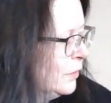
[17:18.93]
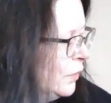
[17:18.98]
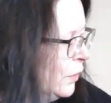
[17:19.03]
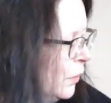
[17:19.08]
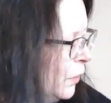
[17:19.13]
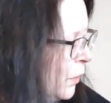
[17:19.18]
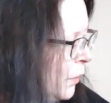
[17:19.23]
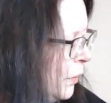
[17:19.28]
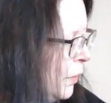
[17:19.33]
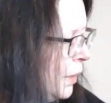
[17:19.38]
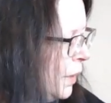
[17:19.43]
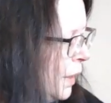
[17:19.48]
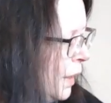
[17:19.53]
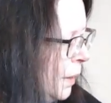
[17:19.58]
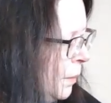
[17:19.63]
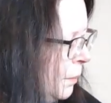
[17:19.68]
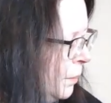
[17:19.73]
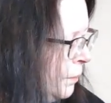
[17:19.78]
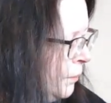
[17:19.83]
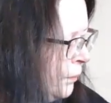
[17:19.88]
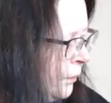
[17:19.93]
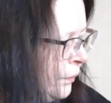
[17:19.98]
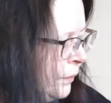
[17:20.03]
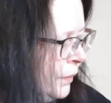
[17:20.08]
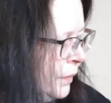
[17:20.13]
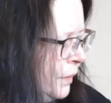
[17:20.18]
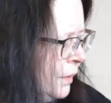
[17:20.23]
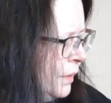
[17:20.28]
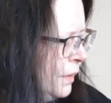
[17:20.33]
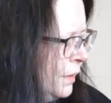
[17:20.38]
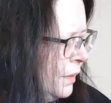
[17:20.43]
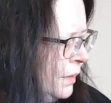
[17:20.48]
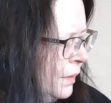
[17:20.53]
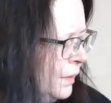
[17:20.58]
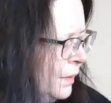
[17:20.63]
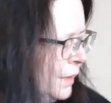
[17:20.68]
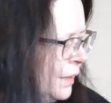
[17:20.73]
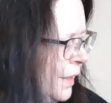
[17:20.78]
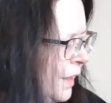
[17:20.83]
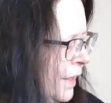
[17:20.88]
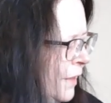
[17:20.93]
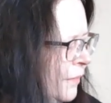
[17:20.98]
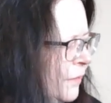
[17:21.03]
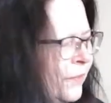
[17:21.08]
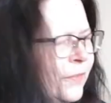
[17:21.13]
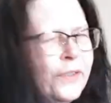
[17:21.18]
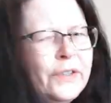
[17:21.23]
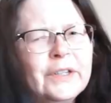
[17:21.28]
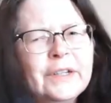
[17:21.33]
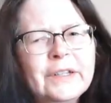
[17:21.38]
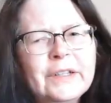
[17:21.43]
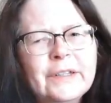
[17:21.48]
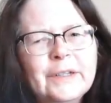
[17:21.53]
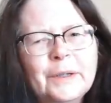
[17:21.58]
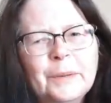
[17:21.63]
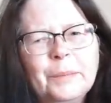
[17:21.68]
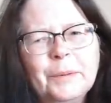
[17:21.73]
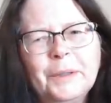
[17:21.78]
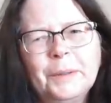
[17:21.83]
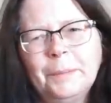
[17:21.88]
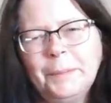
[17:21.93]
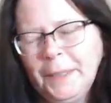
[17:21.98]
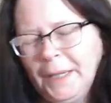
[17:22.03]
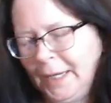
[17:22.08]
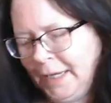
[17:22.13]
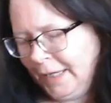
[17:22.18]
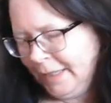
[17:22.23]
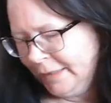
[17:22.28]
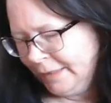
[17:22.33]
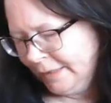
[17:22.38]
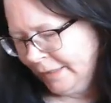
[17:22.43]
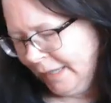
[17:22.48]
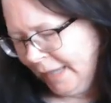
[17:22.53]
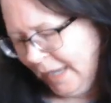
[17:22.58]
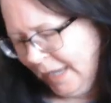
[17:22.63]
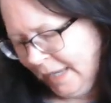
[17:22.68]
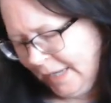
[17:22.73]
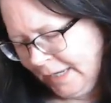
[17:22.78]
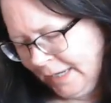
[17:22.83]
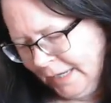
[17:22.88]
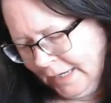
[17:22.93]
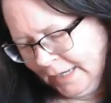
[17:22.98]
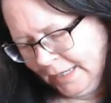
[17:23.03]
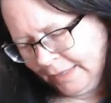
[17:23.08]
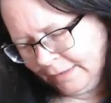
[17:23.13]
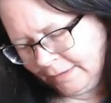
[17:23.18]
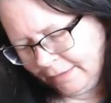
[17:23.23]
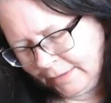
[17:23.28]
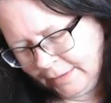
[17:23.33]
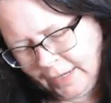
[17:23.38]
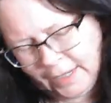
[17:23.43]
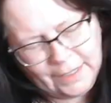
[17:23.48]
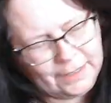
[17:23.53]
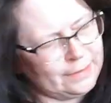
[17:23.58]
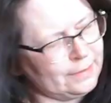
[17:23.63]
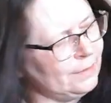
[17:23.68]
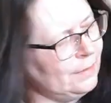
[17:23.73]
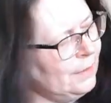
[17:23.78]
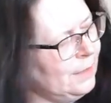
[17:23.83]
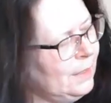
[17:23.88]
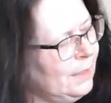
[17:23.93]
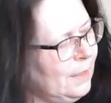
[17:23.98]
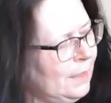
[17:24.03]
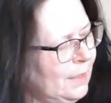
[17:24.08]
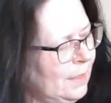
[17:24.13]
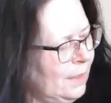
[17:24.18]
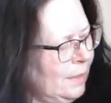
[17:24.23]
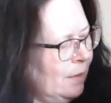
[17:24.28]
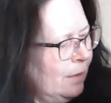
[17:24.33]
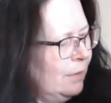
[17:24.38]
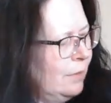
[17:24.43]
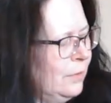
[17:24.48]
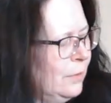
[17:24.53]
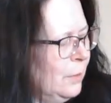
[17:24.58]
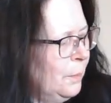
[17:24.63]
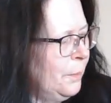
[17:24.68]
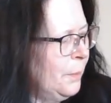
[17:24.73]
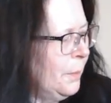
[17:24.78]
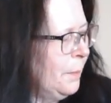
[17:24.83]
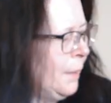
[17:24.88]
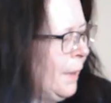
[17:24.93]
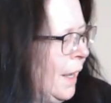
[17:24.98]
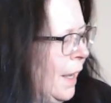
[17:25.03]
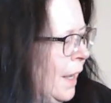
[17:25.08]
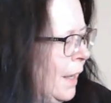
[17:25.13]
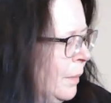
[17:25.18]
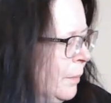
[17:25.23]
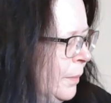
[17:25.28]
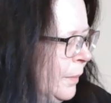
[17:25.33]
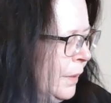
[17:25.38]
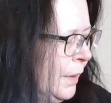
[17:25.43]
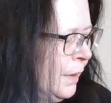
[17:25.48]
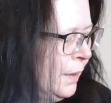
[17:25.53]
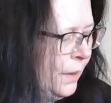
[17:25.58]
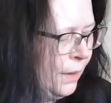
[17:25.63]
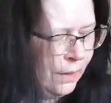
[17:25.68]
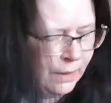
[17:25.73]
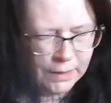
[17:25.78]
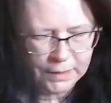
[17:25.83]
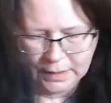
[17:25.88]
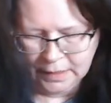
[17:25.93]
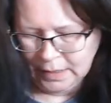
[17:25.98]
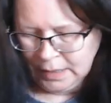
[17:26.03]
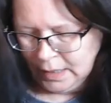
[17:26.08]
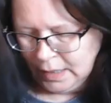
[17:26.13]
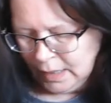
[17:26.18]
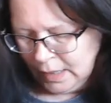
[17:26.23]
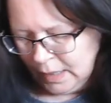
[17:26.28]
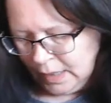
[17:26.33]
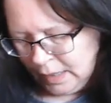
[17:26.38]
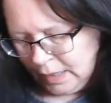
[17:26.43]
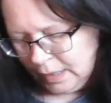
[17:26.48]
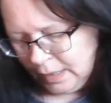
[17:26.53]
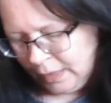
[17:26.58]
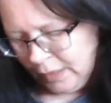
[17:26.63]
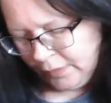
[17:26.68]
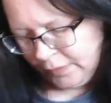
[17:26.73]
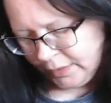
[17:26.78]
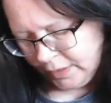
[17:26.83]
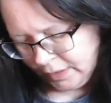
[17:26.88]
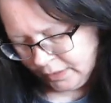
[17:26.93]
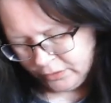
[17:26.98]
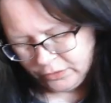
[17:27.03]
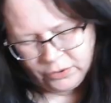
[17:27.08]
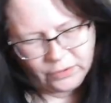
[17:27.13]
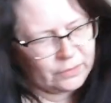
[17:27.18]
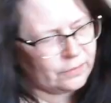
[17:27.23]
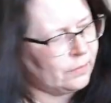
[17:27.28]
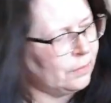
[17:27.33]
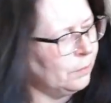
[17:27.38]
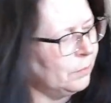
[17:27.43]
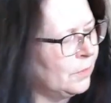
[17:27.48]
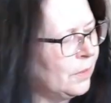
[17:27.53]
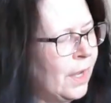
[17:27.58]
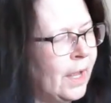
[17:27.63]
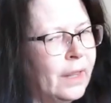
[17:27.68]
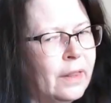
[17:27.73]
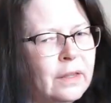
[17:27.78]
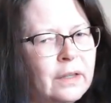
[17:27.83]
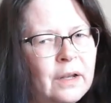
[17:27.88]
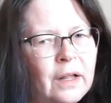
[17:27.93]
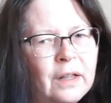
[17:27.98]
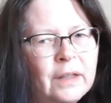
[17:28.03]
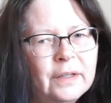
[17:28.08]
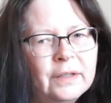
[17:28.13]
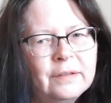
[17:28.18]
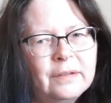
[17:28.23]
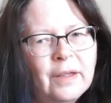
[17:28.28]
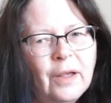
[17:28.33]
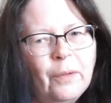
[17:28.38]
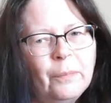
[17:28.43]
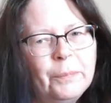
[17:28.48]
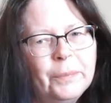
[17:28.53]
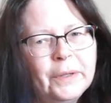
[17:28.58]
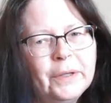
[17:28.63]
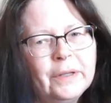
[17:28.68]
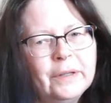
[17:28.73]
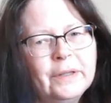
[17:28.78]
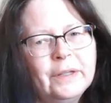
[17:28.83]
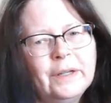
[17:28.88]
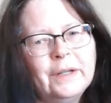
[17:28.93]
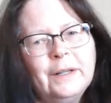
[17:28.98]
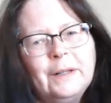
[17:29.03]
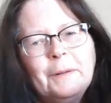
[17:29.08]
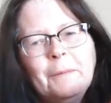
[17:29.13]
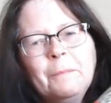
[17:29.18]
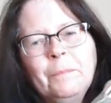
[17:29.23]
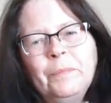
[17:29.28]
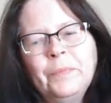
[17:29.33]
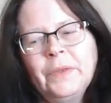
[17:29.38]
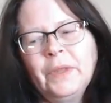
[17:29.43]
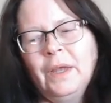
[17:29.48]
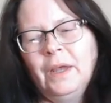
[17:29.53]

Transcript: So I'm kind of feeling a little bit of pain today, achiness. Not super bad, but now that I took some Tylenol, it's helping a little.